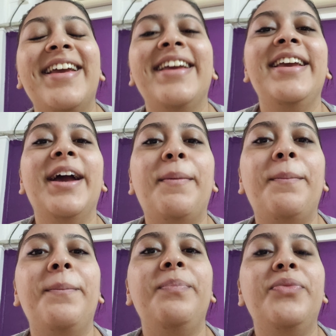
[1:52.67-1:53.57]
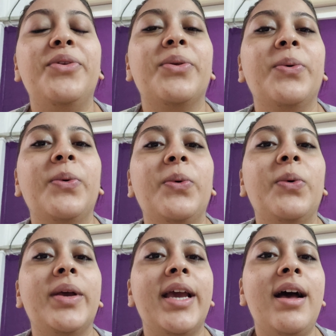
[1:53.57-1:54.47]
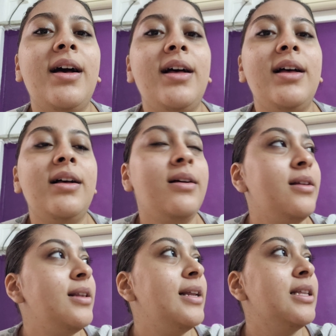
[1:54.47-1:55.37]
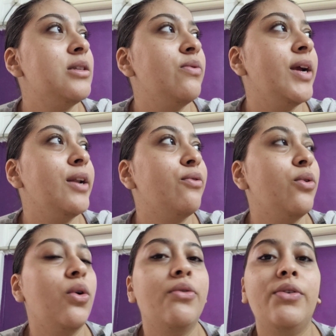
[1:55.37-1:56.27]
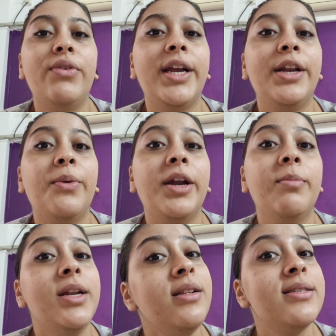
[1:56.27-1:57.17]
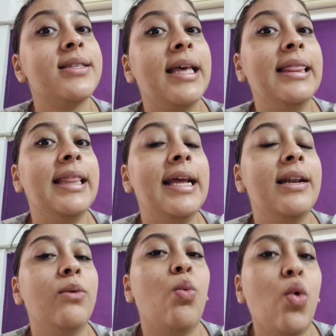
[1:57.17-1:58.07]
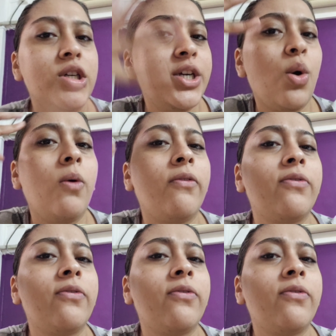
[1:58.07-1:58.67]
Yep. So yeah, let's wait for 15-20 minutes and then wash it off.